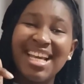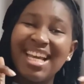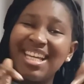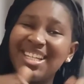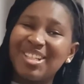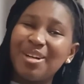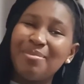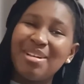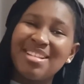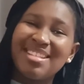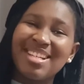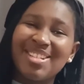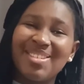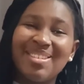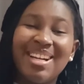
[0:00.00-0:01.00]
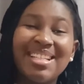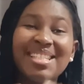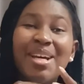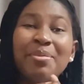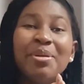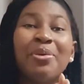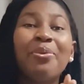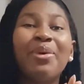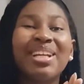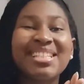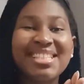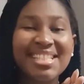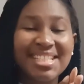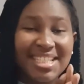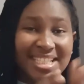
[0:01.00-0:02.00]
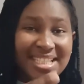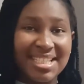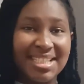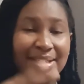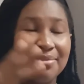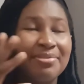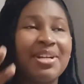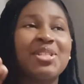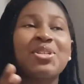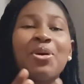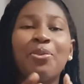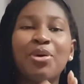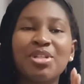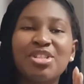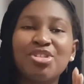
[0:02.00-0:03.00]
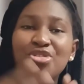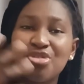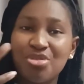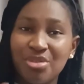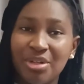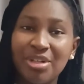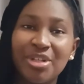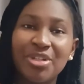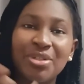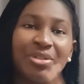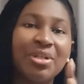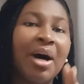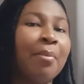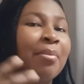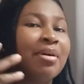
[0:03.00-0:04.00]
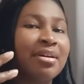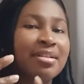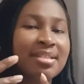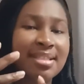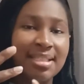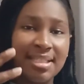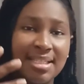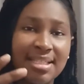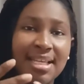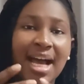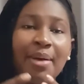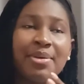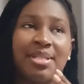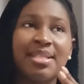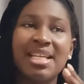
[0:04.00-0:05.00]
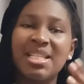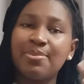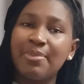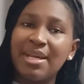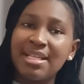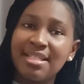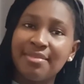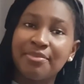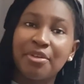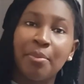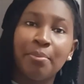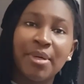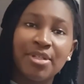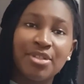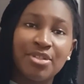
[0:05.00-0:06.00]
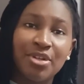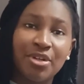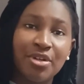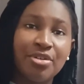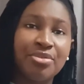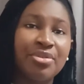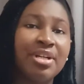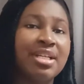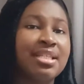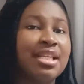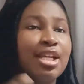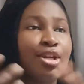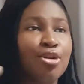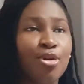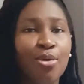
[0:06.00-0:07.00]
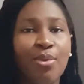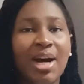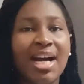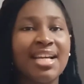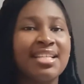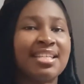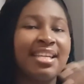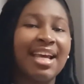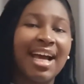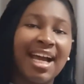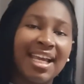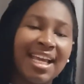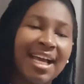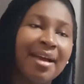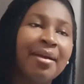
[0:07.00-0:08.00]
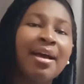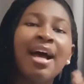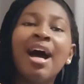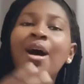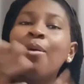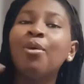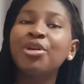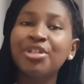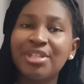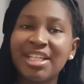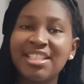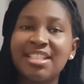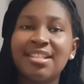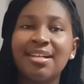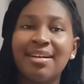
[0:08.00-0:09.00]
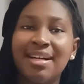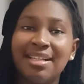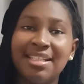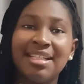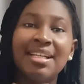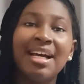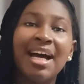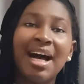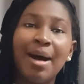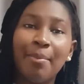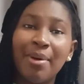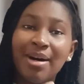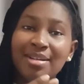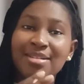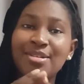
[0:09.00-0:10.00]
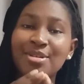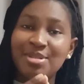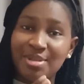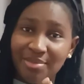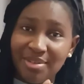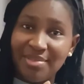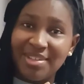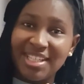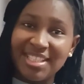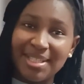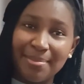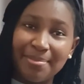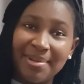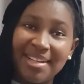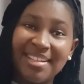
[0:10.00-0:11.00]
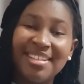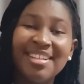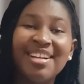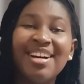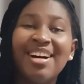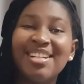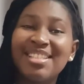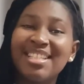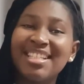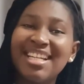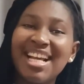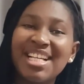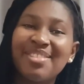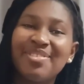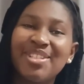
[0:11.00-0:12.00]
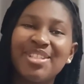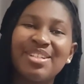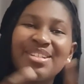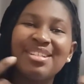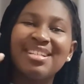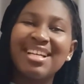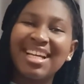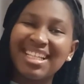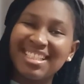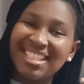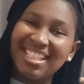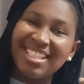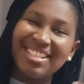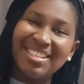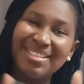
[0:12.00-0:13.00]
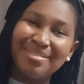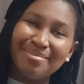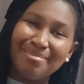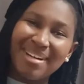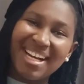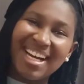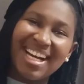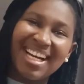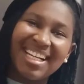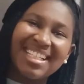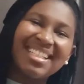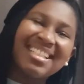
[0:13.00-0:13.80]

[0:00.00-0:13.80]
in the comment section and tell me what is different or what struck you amongst this. How is it expensive compared to your country? Is it lower? Is it higher? And what do you think generally about cost of living in Japan? Until the next video, see you. Bye.